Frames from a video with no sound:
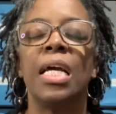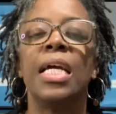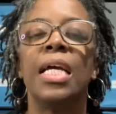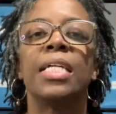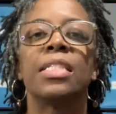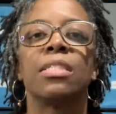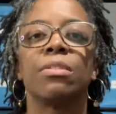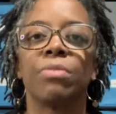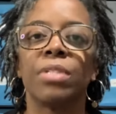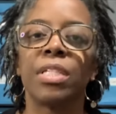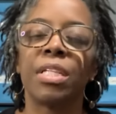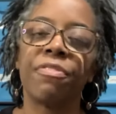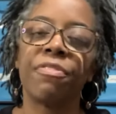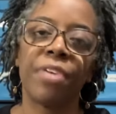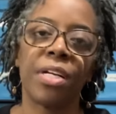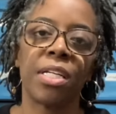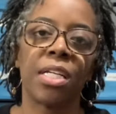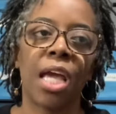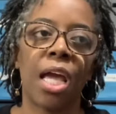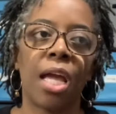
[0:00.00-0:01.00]
It's a really
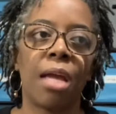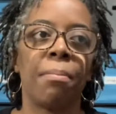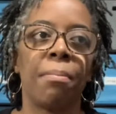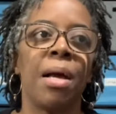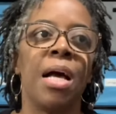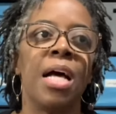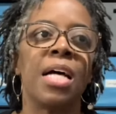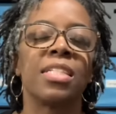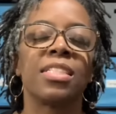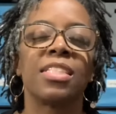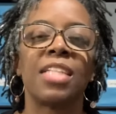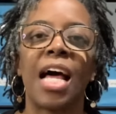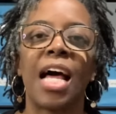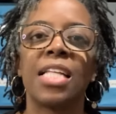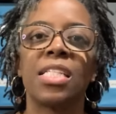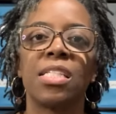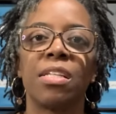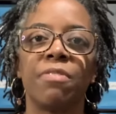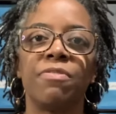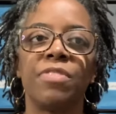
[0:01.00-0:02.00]
fun game.
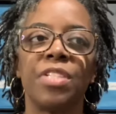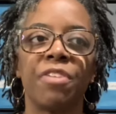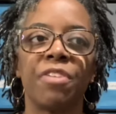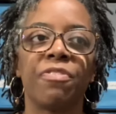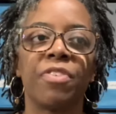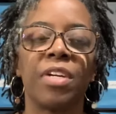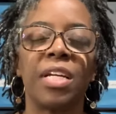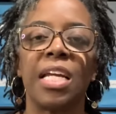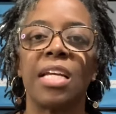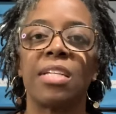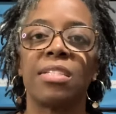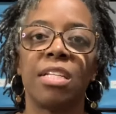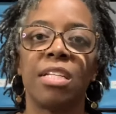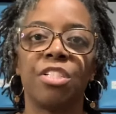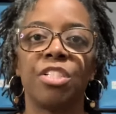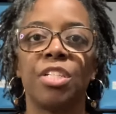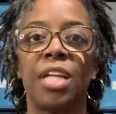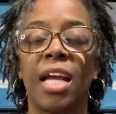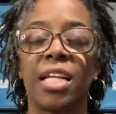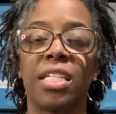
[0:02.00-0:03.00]
Lots of different
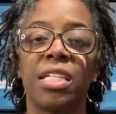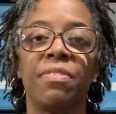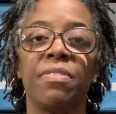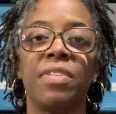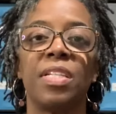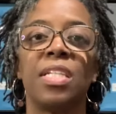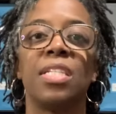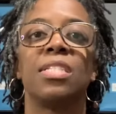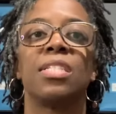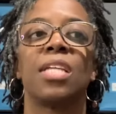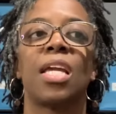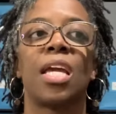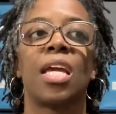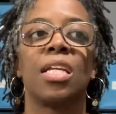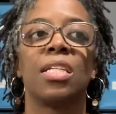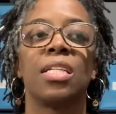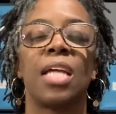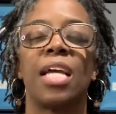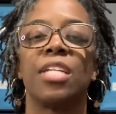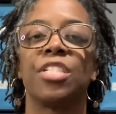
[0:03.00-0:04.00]
extension activities
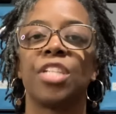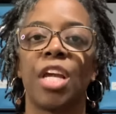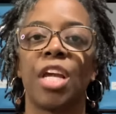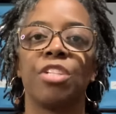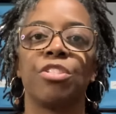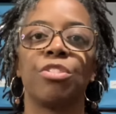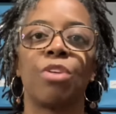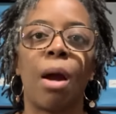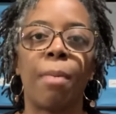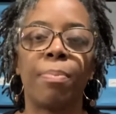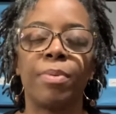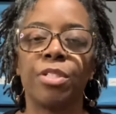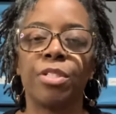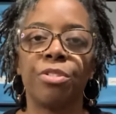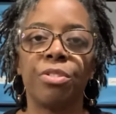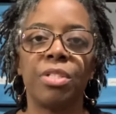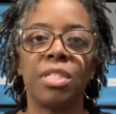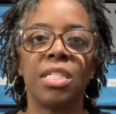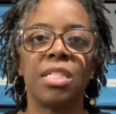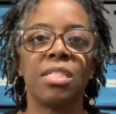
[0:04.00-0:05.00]
and educational
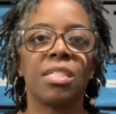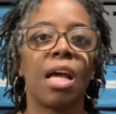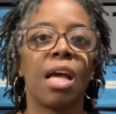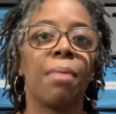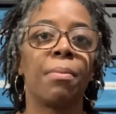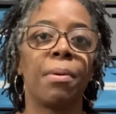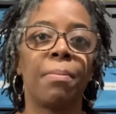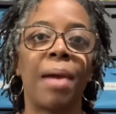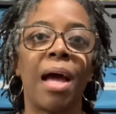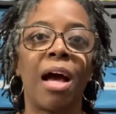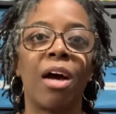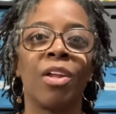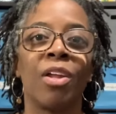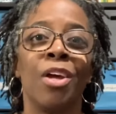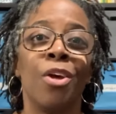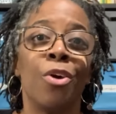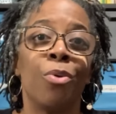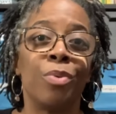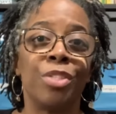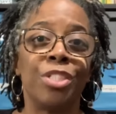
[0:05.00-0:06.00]
opportunities come about
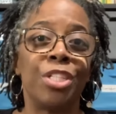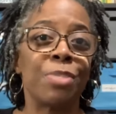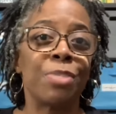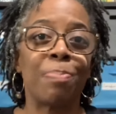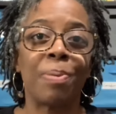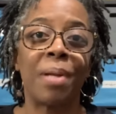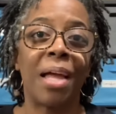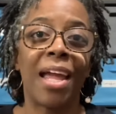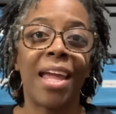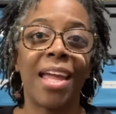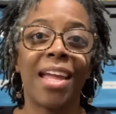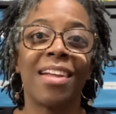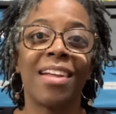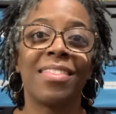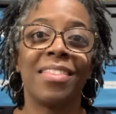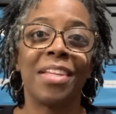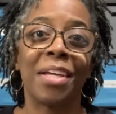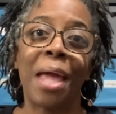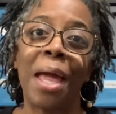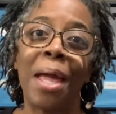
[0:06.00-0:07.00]
with just playing
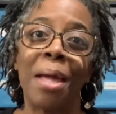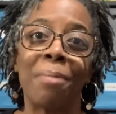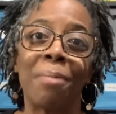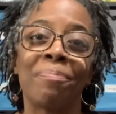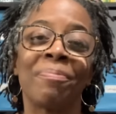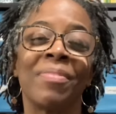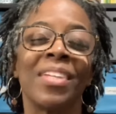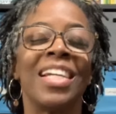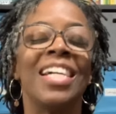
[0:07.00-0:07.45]
the game.